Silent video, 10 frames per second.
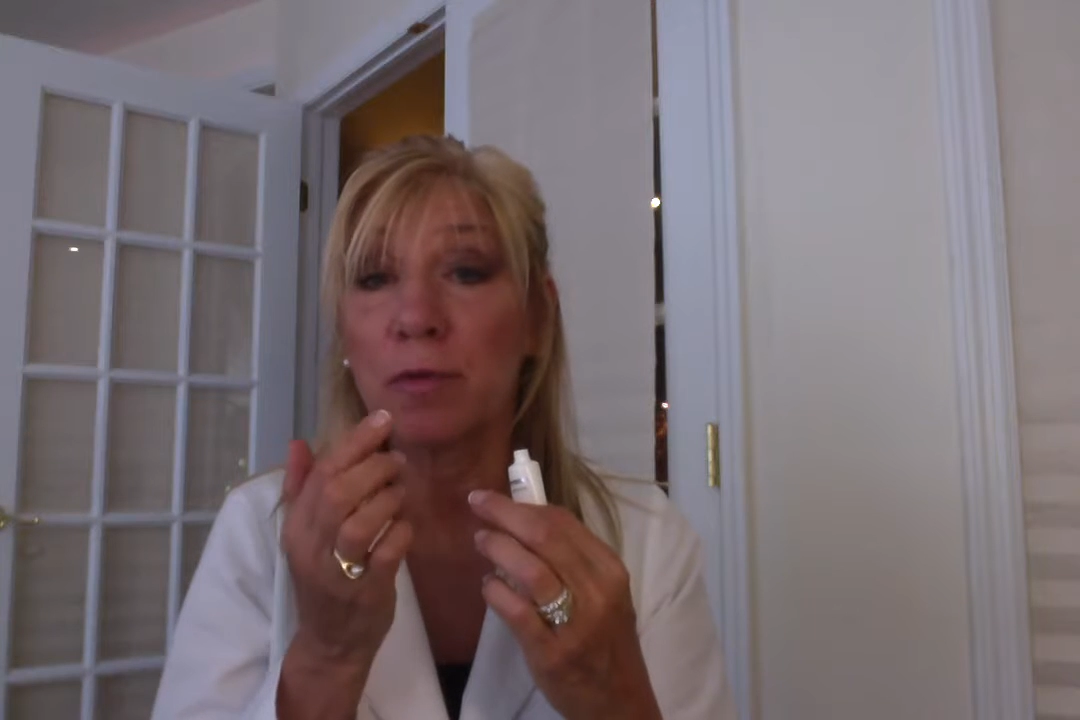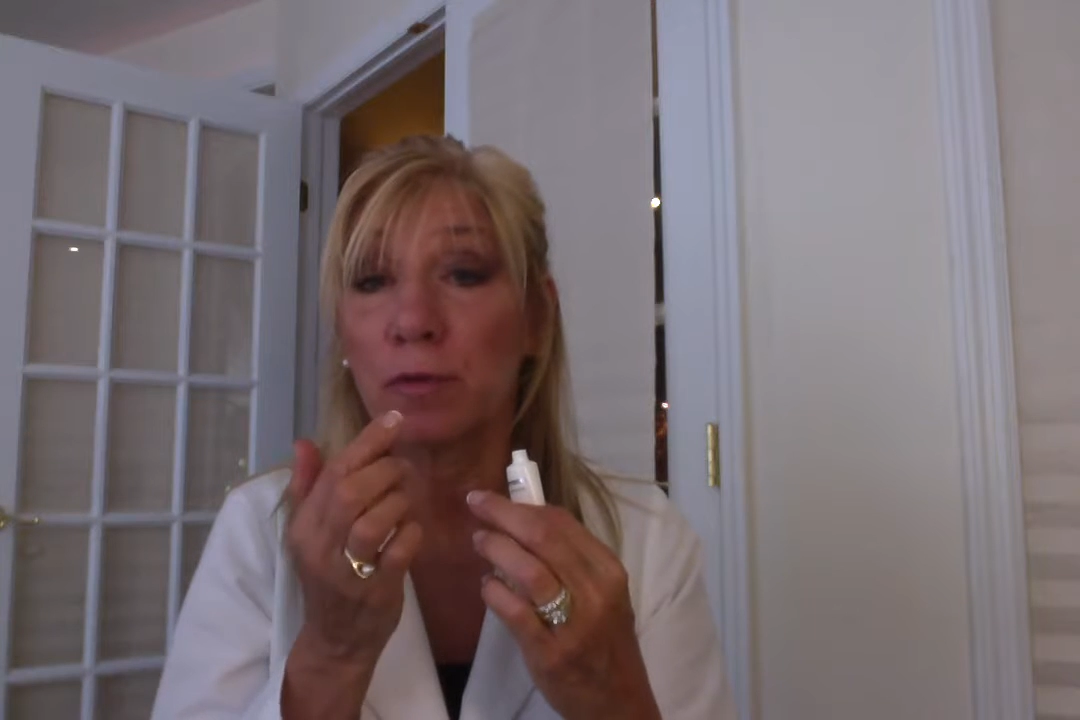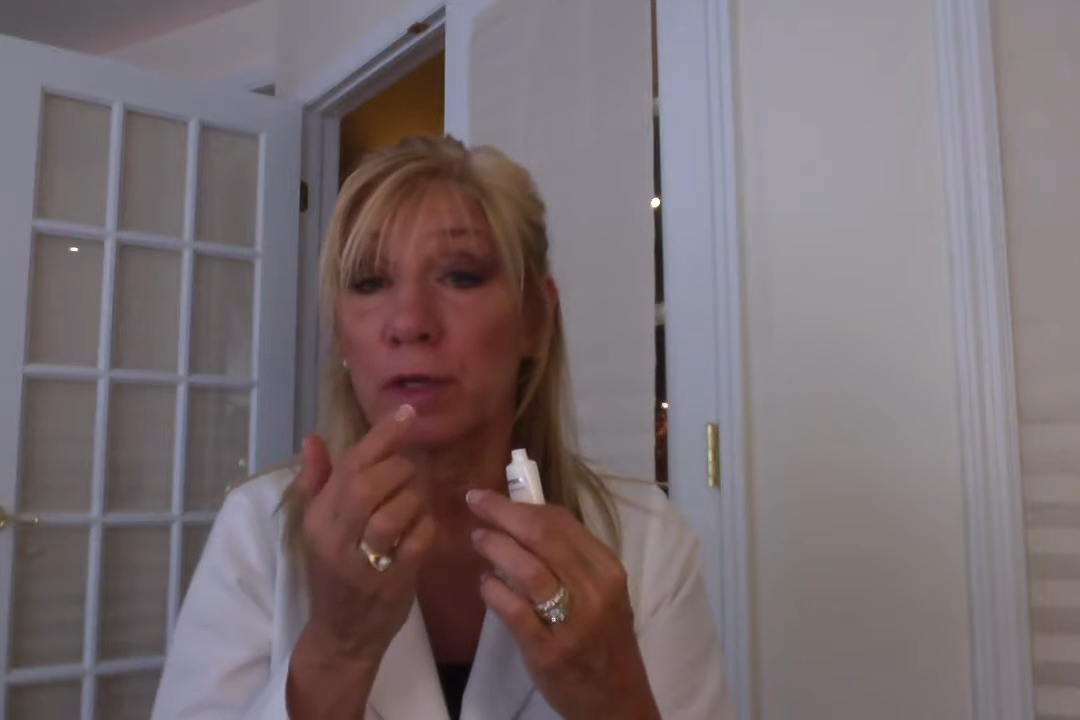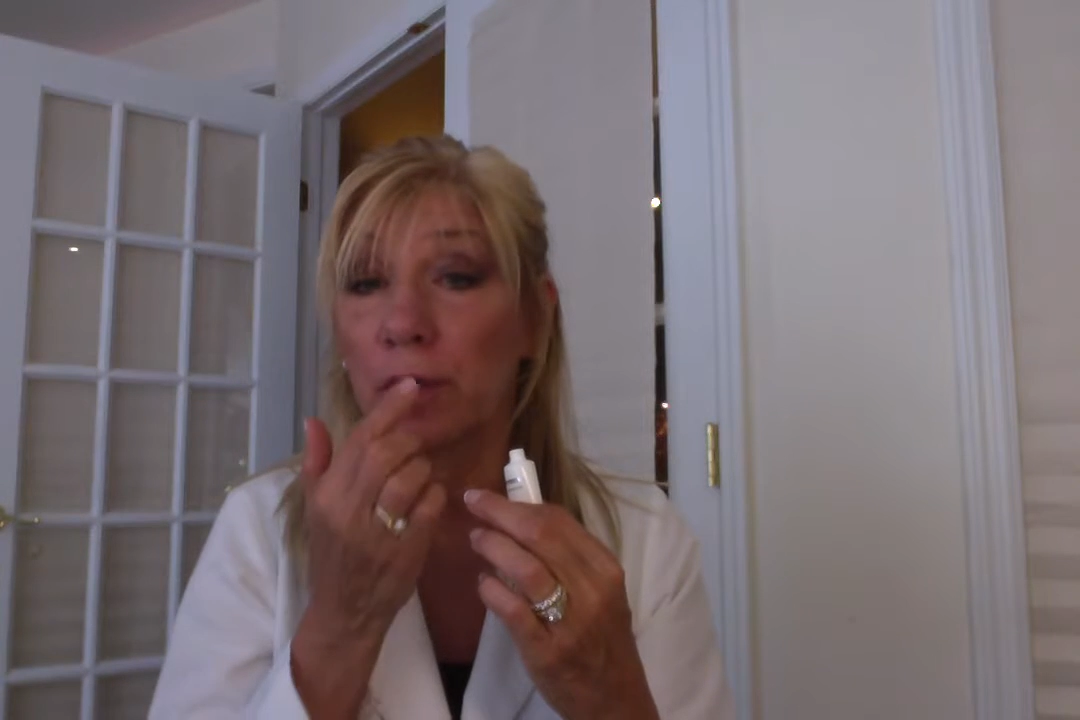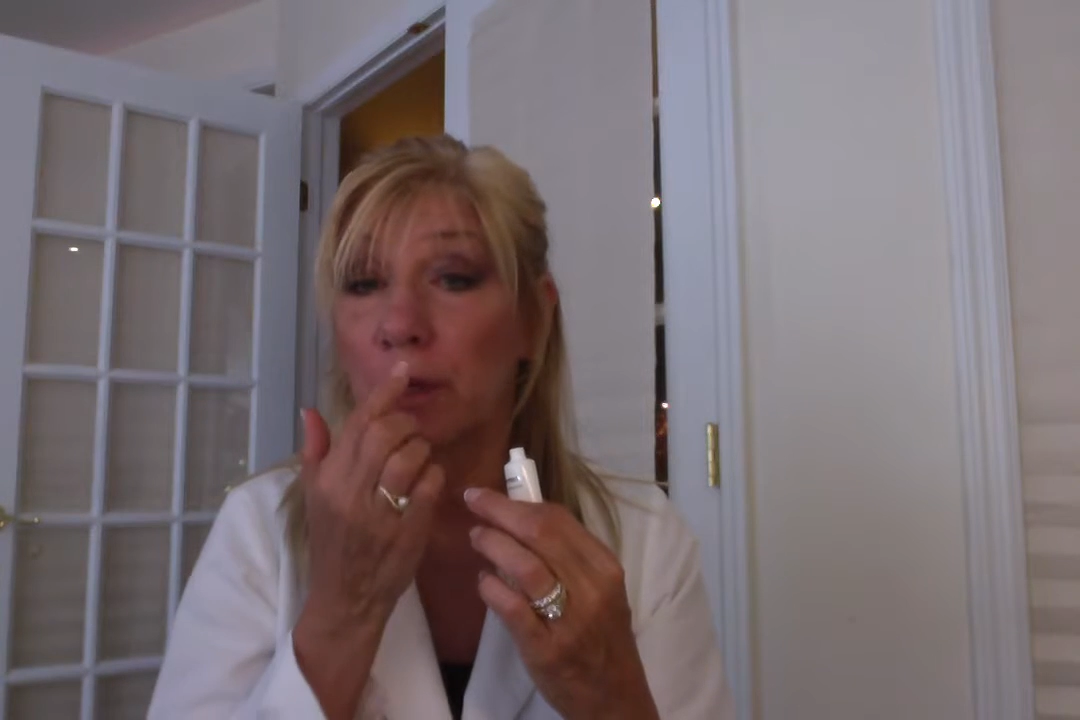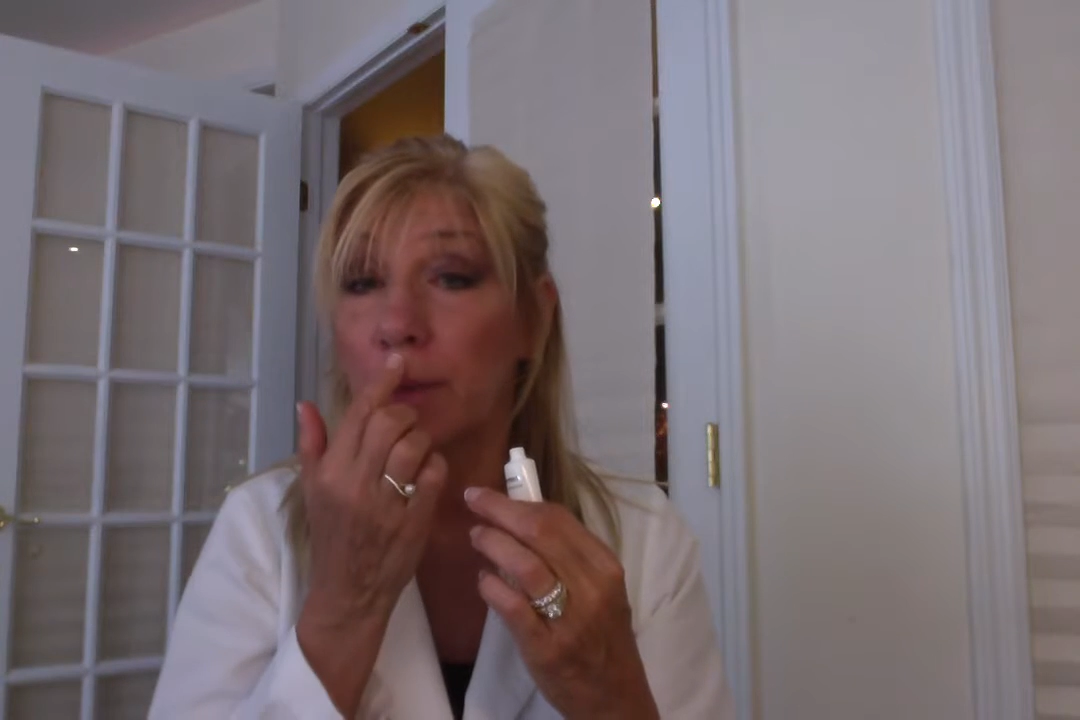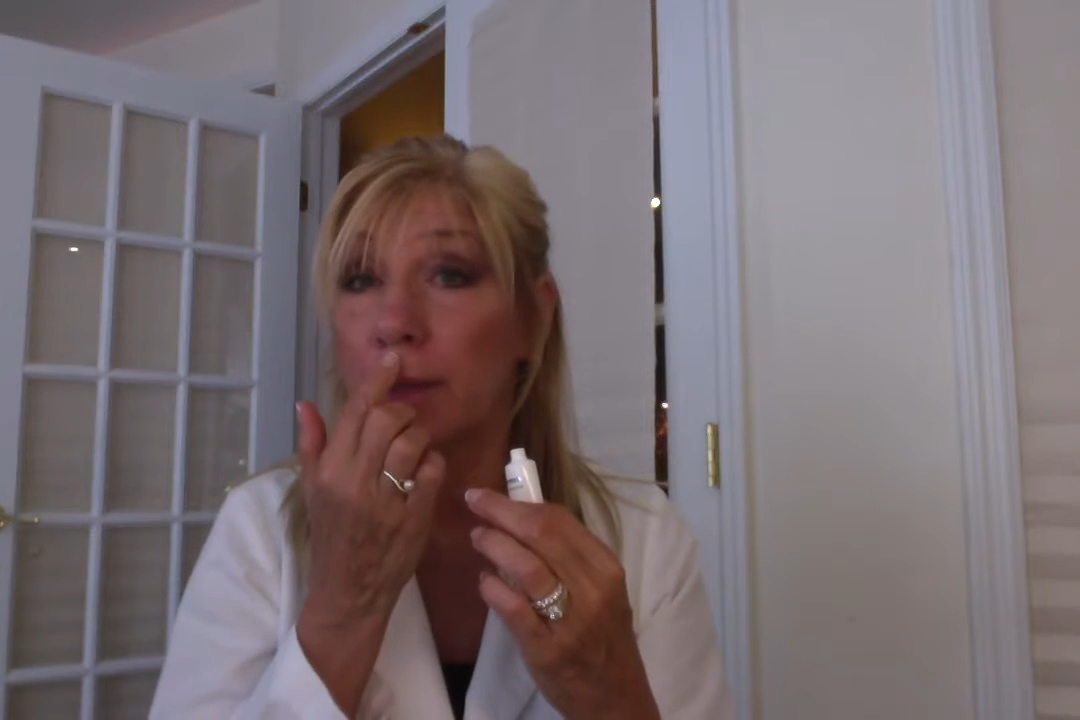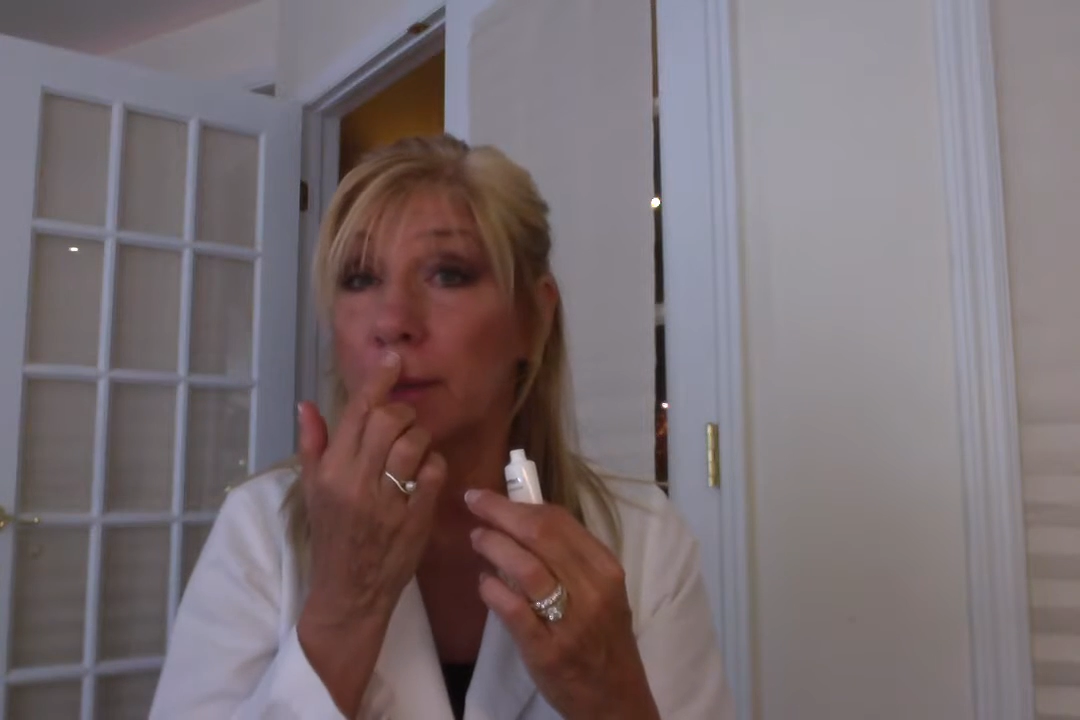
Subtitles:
before you go to bed